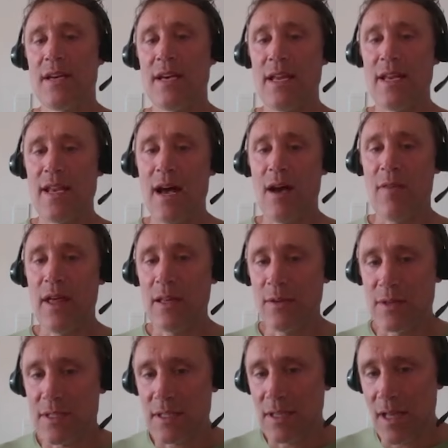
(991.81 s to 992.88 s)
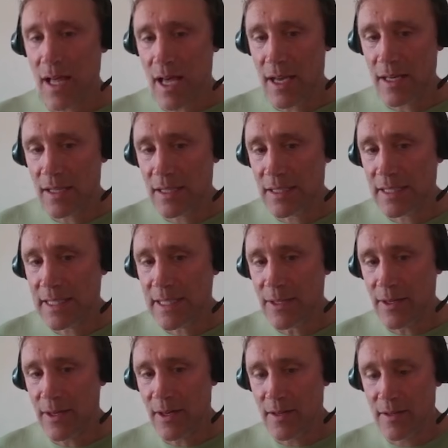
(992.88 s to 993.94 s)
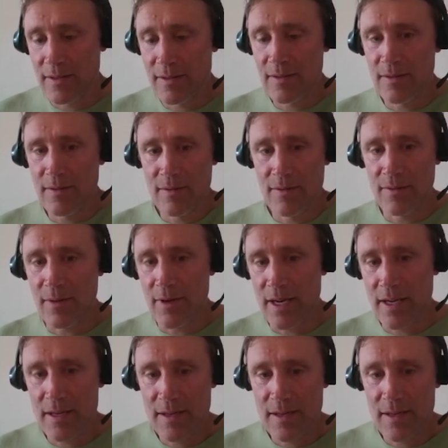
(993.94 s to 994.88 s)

And now that looks a lot cleaner, right?